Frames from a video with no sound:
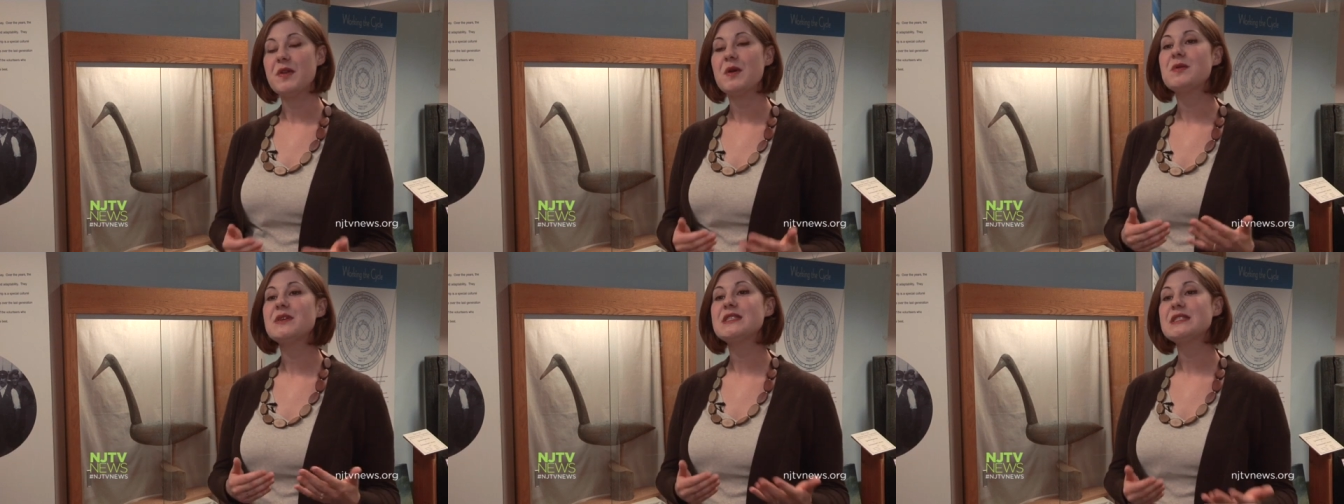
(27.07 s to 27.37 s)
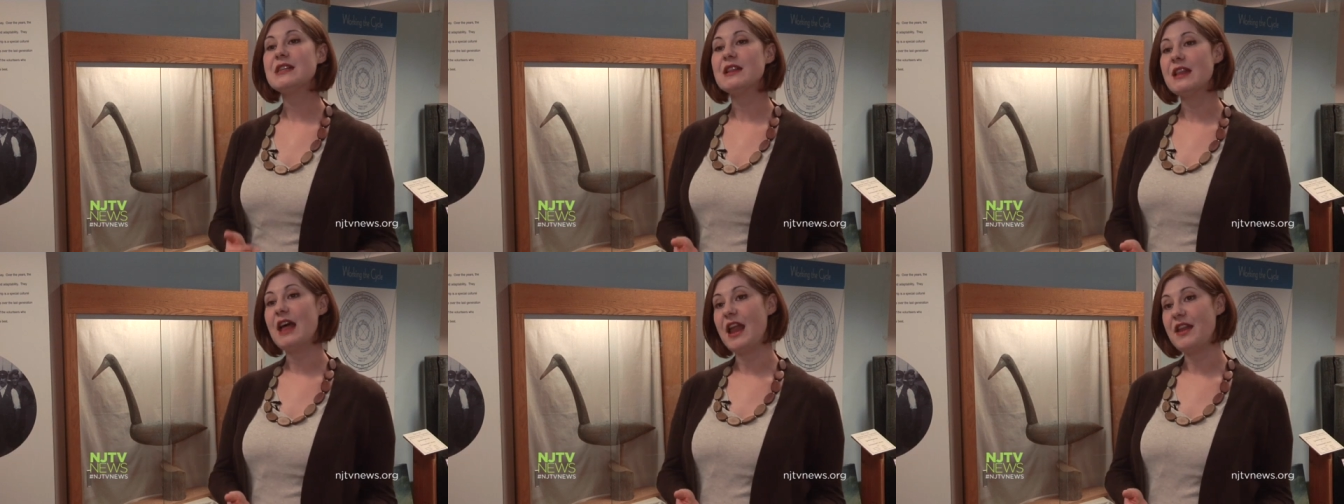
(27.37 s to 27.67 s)
There
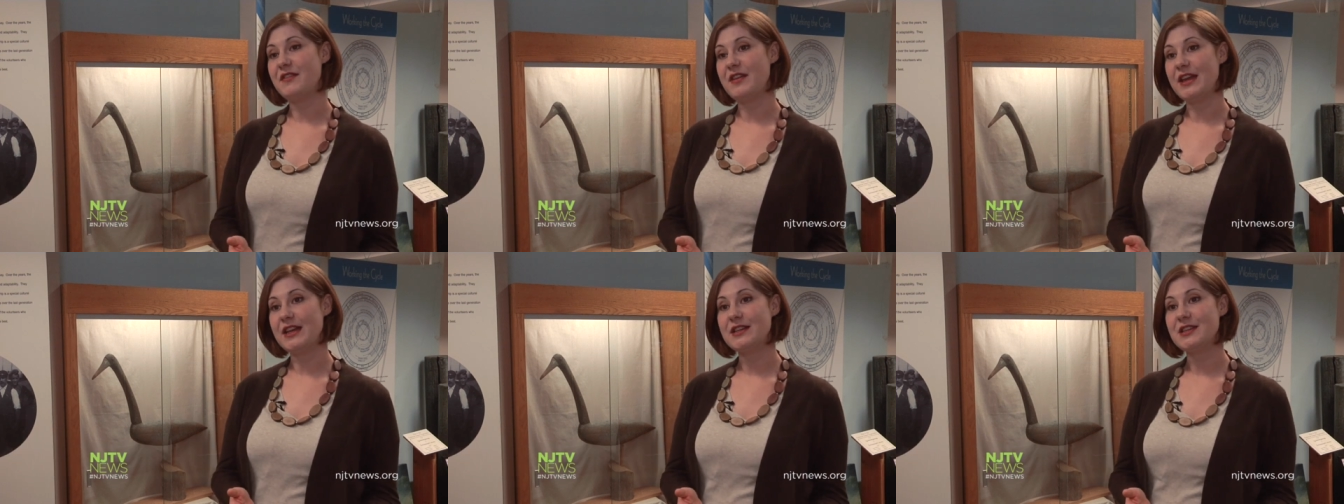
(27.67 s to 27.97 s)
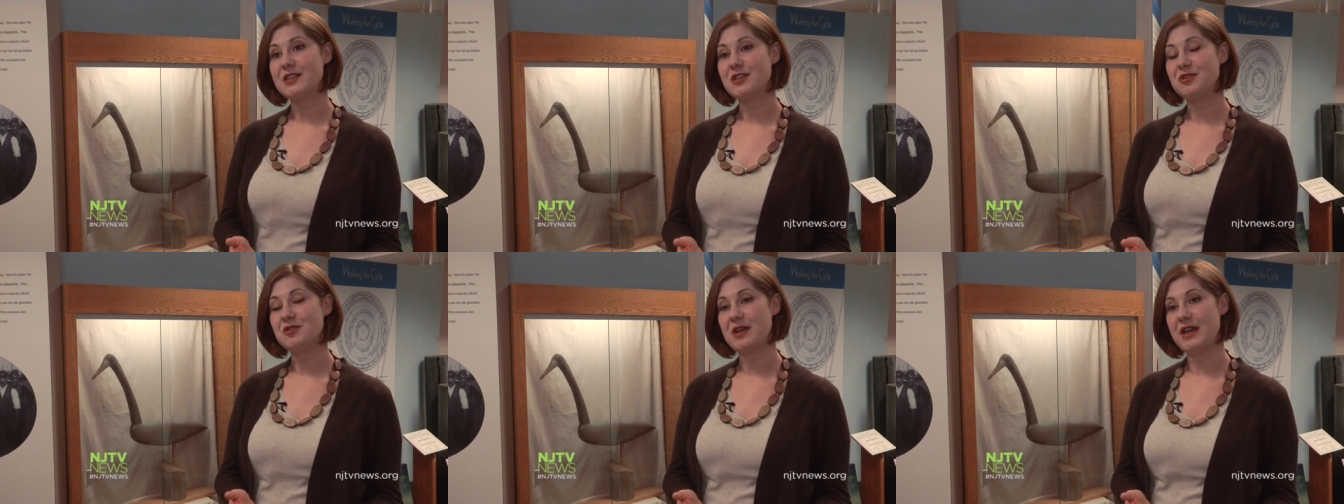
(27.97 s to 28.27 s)
wasn't a lot of
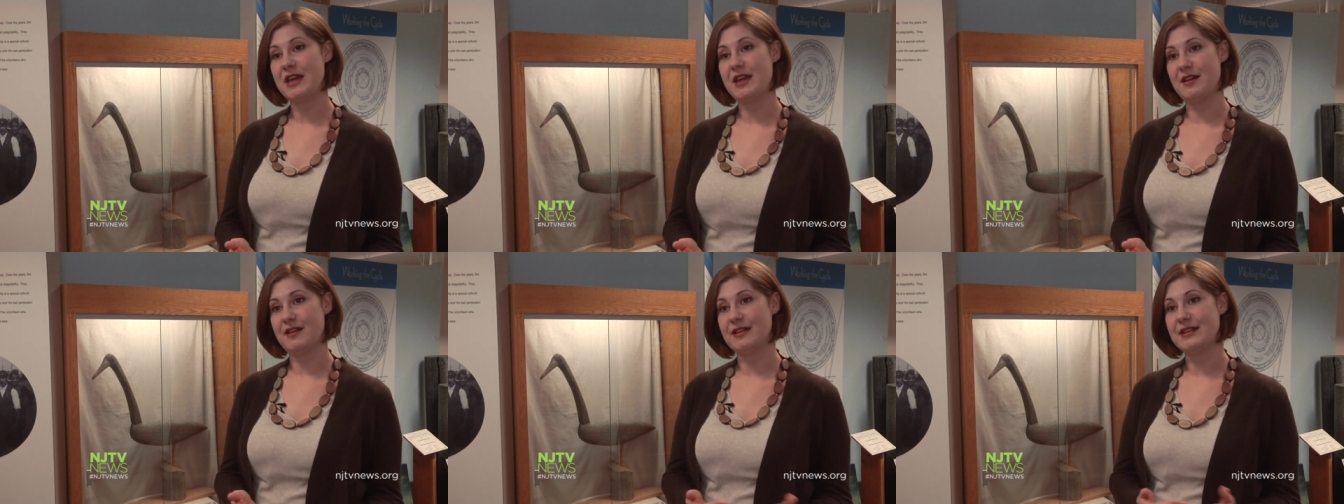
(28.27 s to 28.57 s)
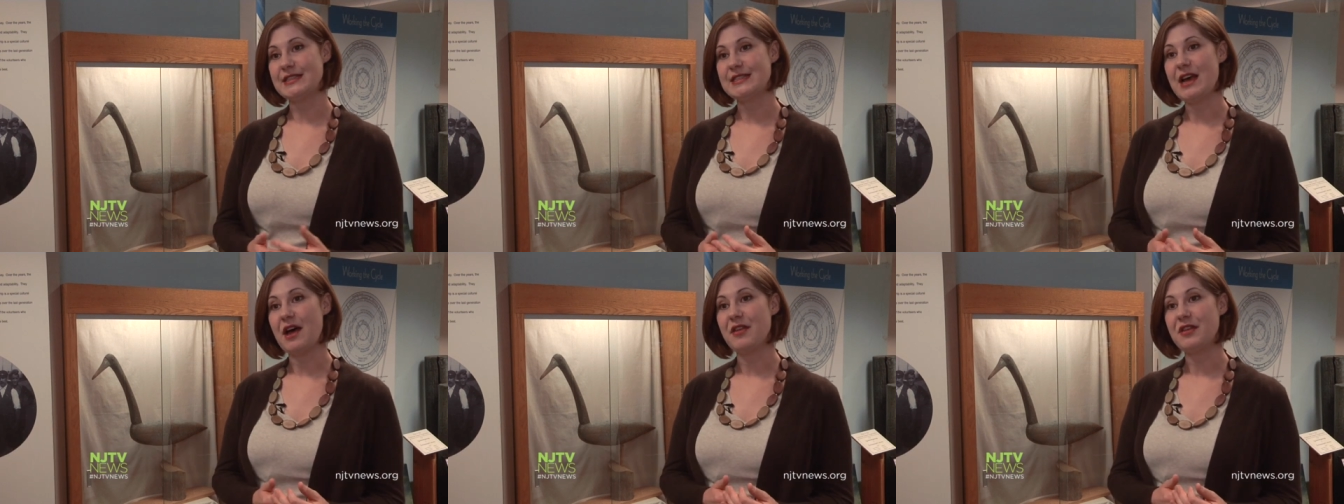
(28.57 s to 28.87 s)
industry here
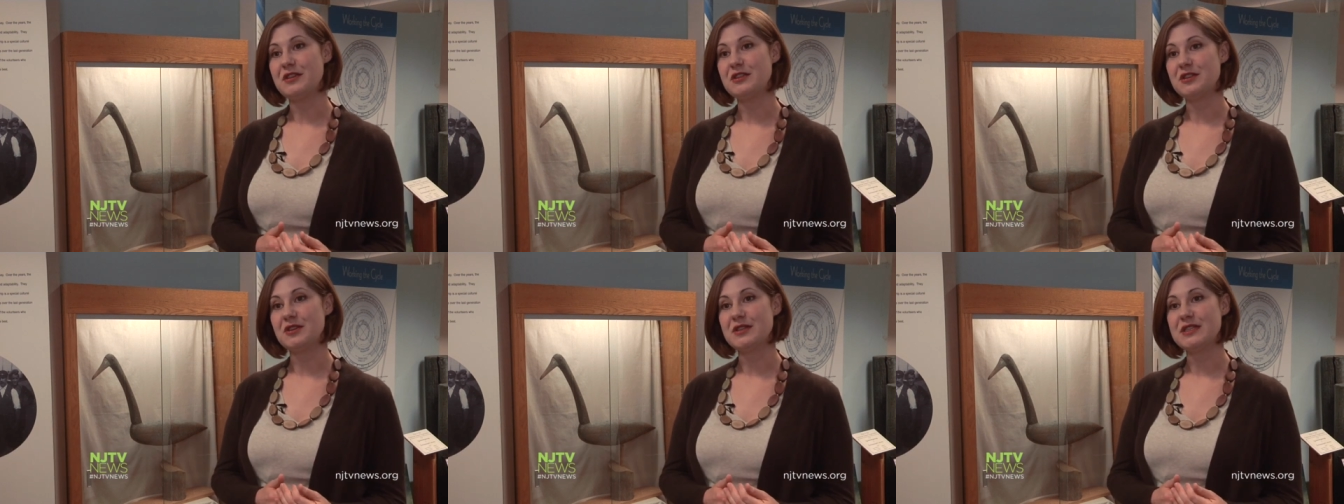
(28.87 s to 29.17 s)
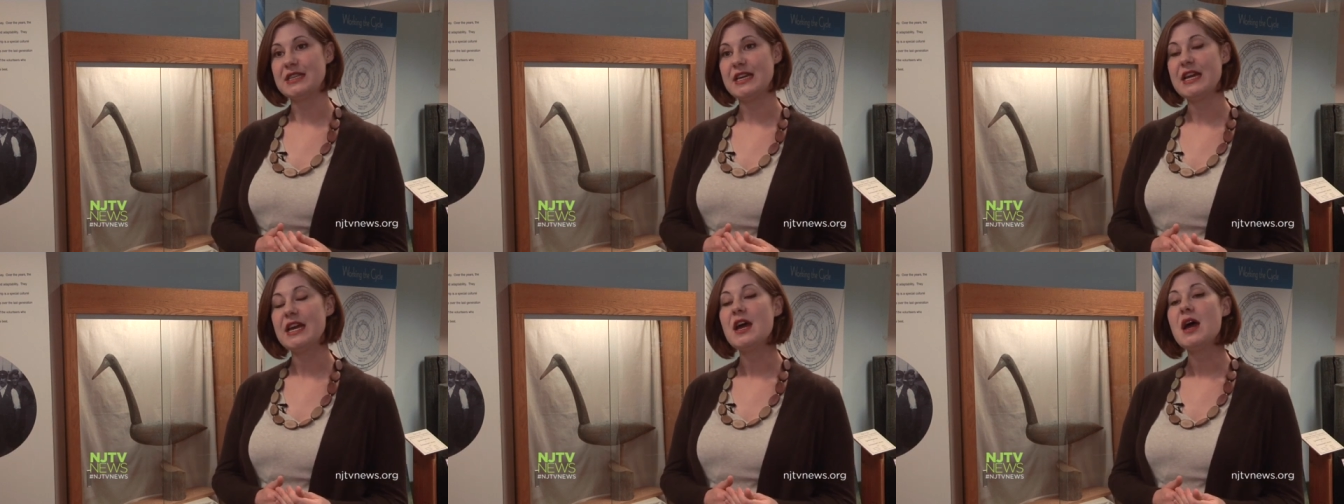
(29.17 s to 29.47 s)
in South
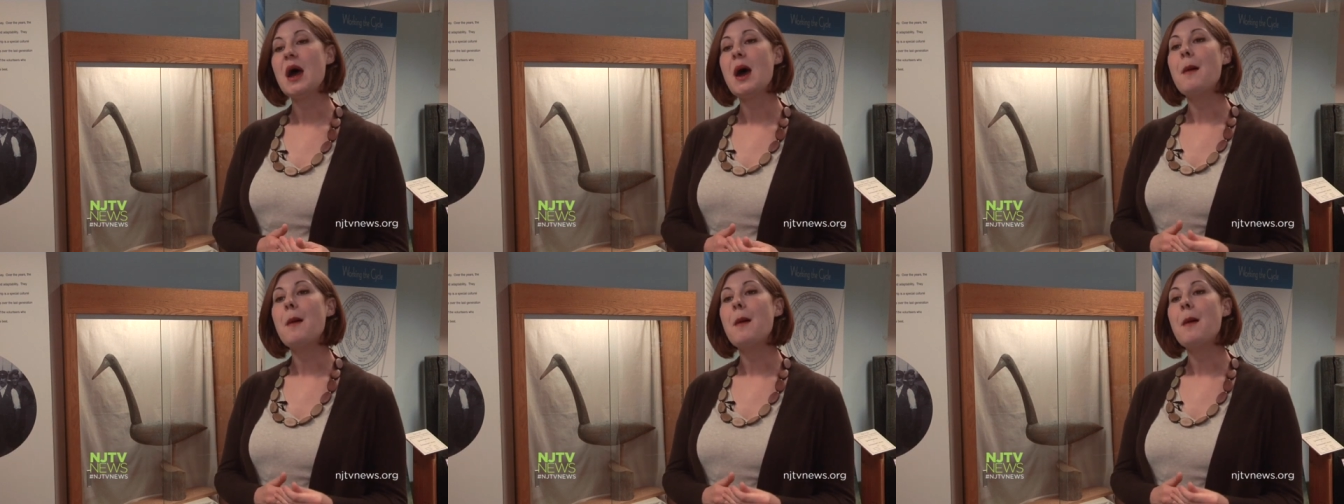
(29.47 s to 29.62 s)
Jersey,